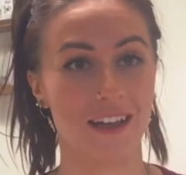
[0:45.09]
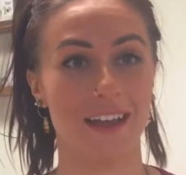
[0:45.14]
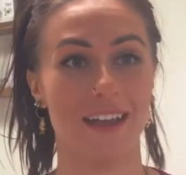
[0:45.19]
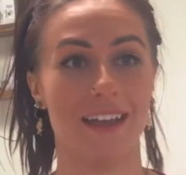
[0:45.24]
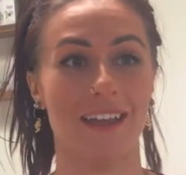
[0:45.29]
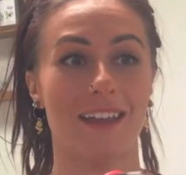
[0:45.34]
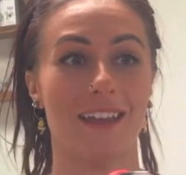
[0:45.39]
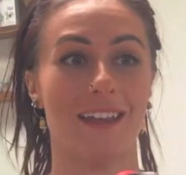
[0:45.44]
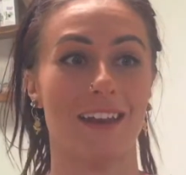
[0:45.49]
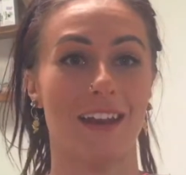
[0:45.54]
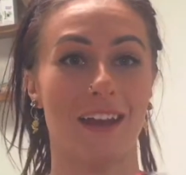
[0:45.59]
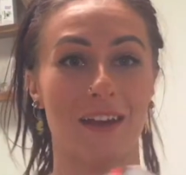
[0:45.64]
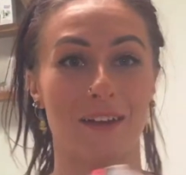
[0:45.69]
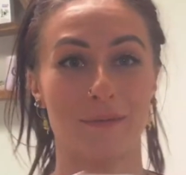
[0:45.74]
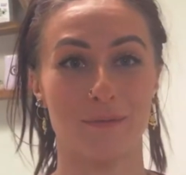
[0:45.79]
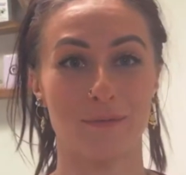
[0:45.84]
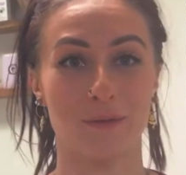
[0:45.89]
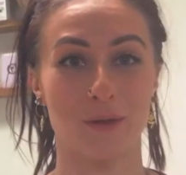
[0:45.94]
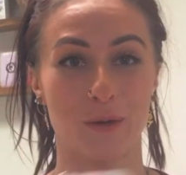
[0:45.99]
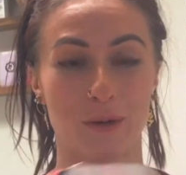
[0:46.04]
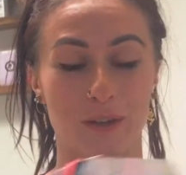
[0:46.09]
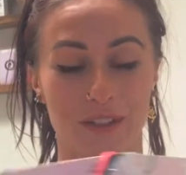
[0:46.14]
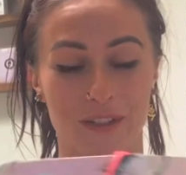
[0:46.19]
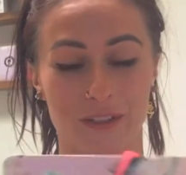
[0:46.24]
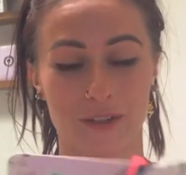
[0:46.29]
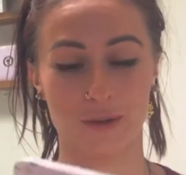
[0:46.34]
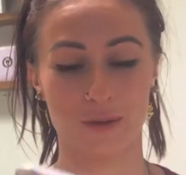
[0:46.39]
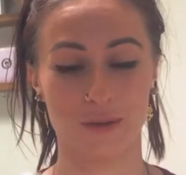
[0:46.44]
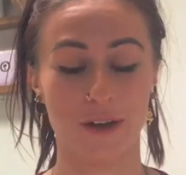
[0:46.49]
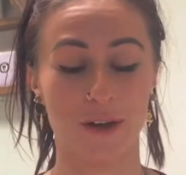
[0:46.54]
and I'm going
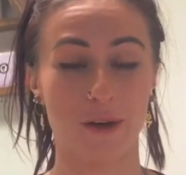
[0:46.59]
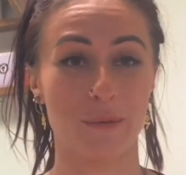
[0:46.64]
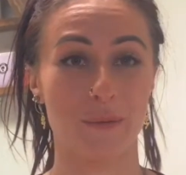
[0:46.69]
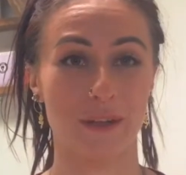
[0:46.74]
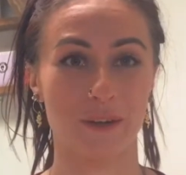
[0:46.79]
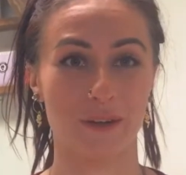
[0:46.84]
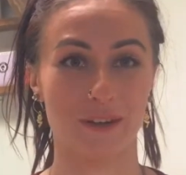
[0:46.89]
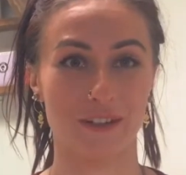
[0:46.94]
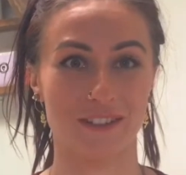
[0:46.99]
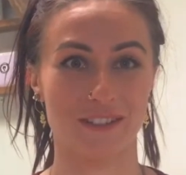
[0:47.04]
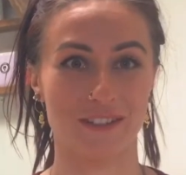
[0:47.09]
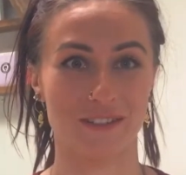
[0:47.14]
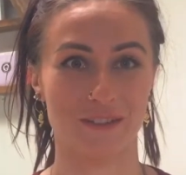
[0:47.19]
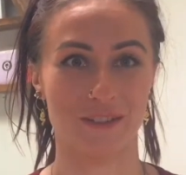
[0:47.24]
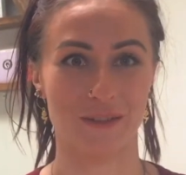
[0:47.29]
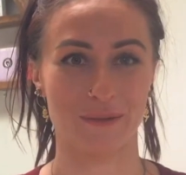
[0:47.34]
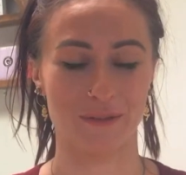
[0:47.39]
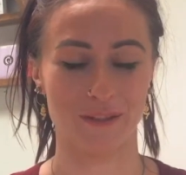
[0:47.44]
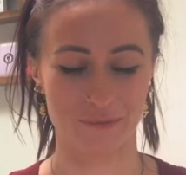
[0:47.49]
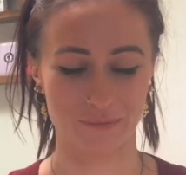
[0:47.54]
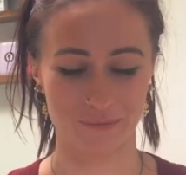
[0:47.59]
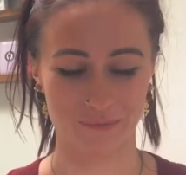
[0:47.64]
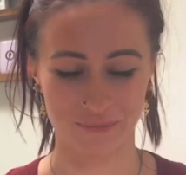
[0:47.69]
to read all my questions from you.